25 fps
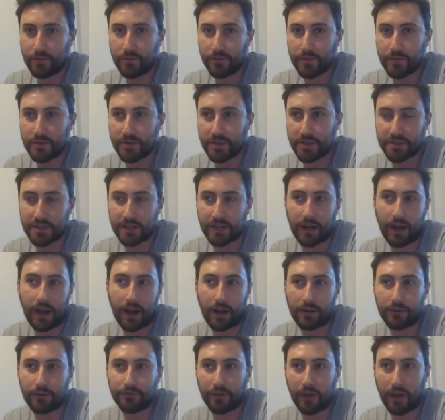just to
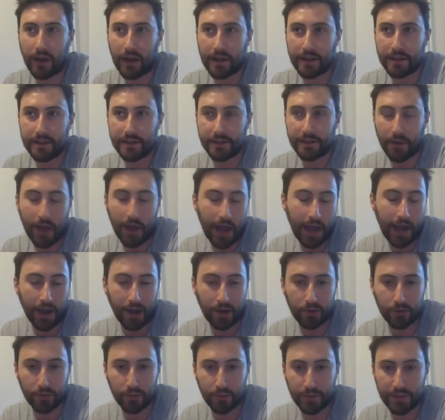clarify, you know,
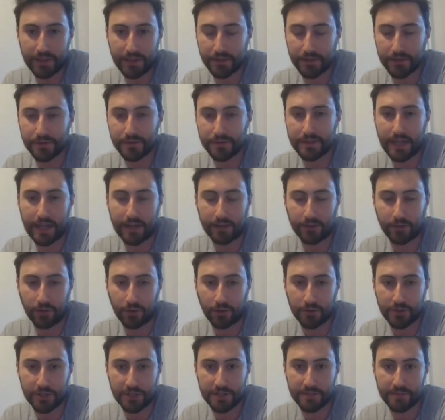how we use
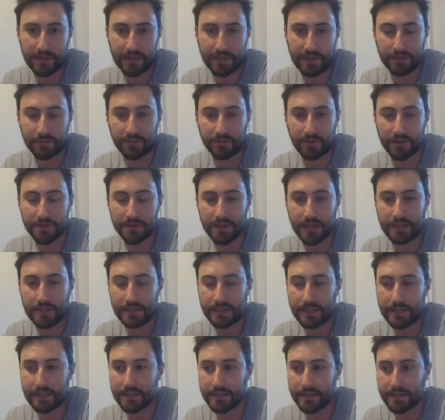technology to make the process
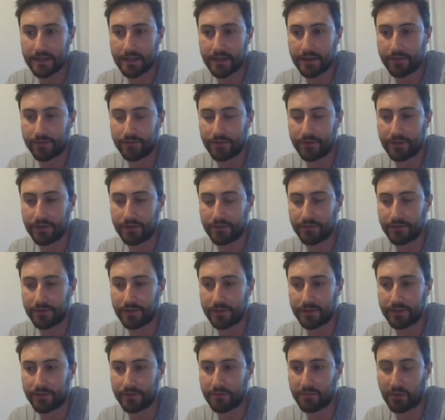easier
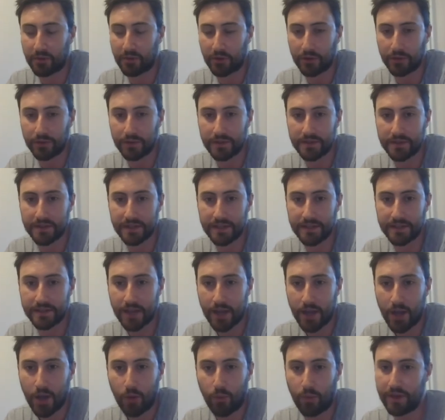for borrowers is
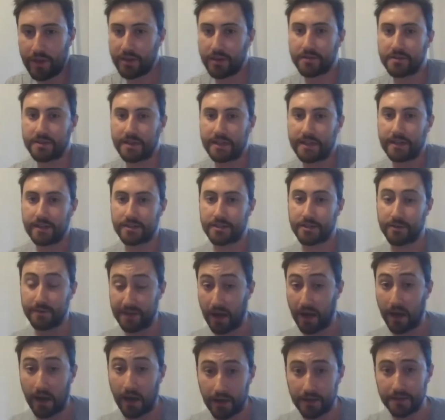we're using it to
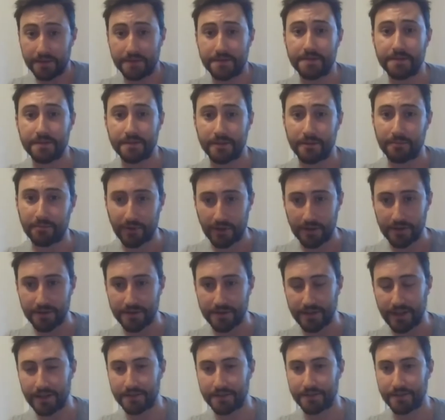enhance the
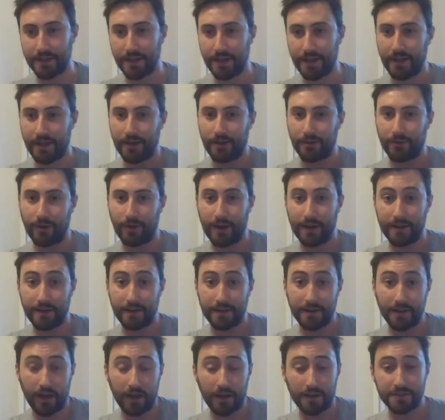process. Right,
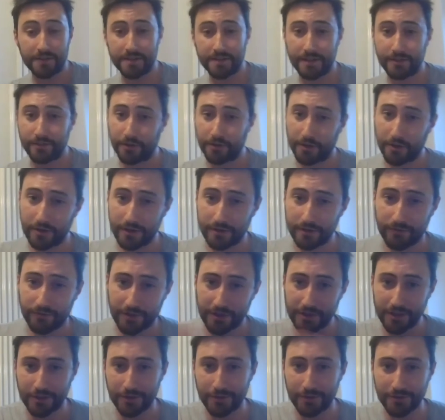enhance it not only for the
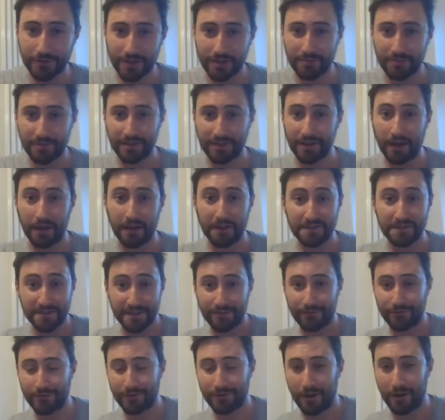user, but enhance
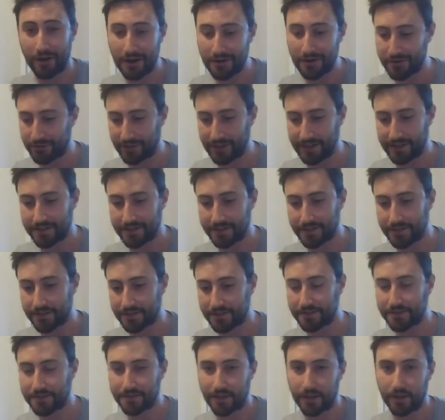it for our underwriters.
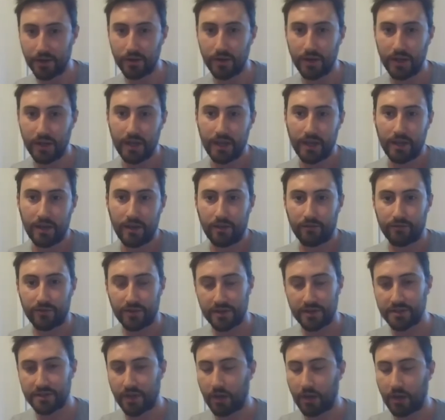So, for
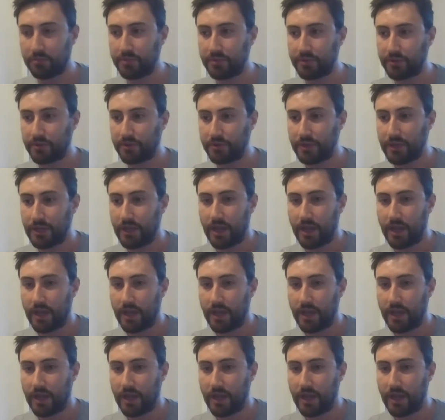example,